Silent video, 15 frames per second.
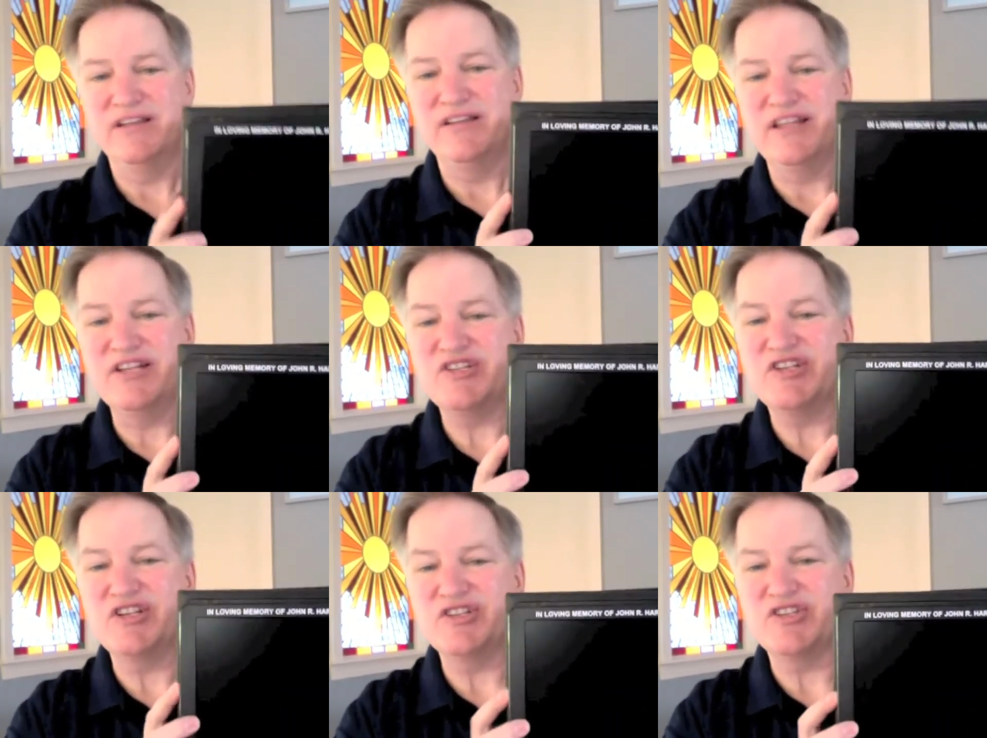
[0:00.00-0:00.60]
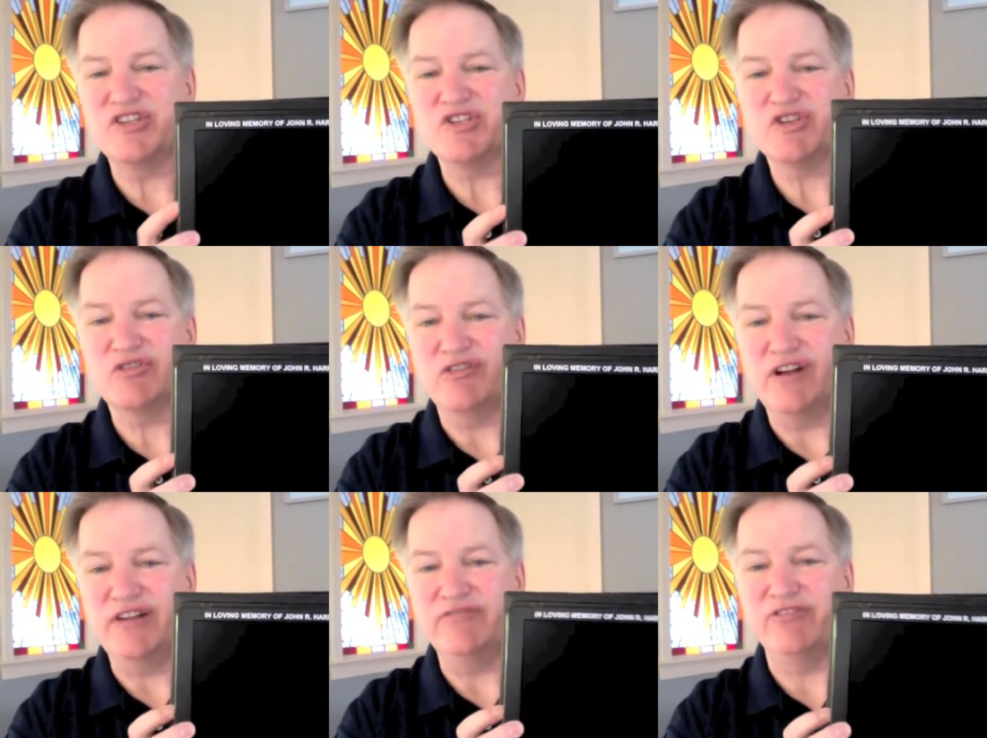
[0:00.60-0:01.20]
This is the
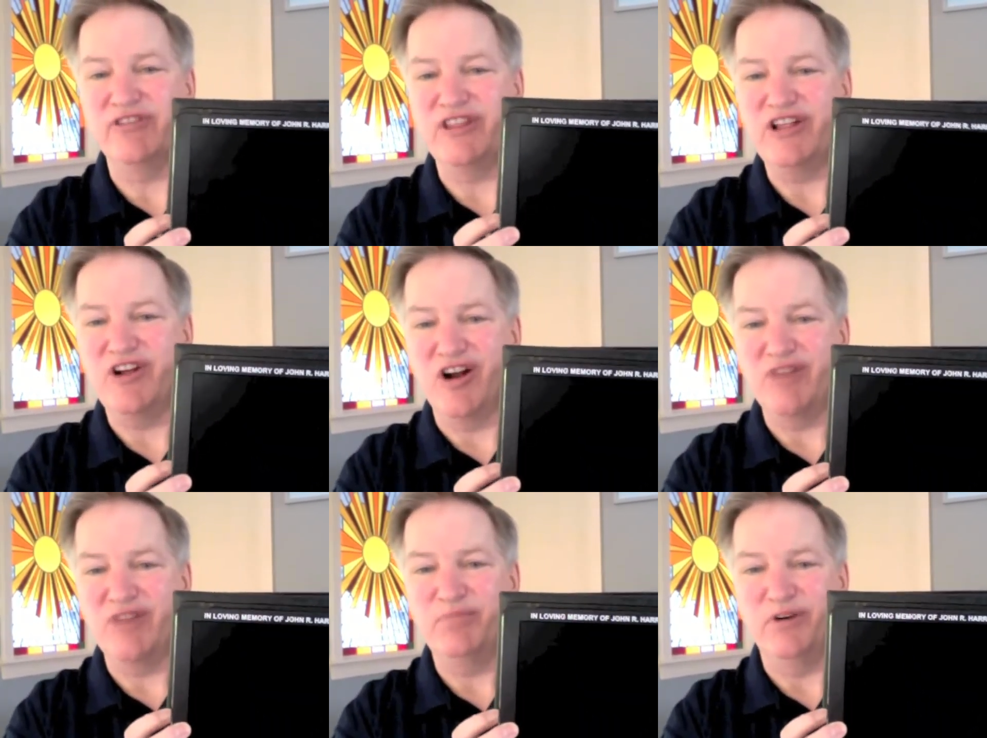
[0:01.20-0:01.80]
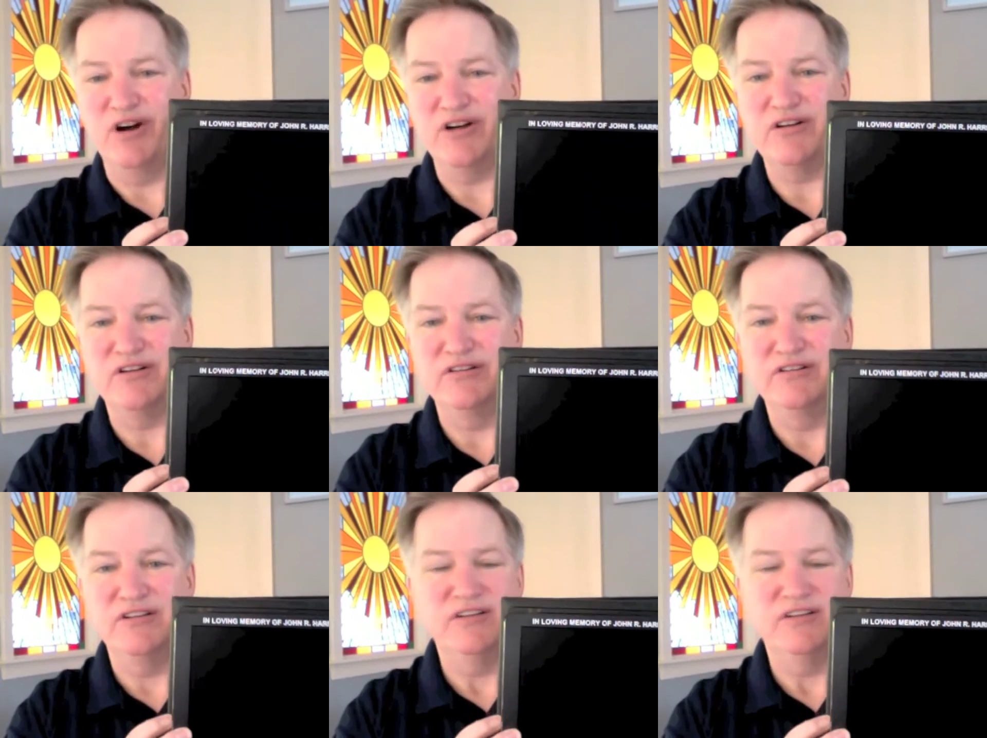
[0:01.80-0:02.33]
screen for the art book.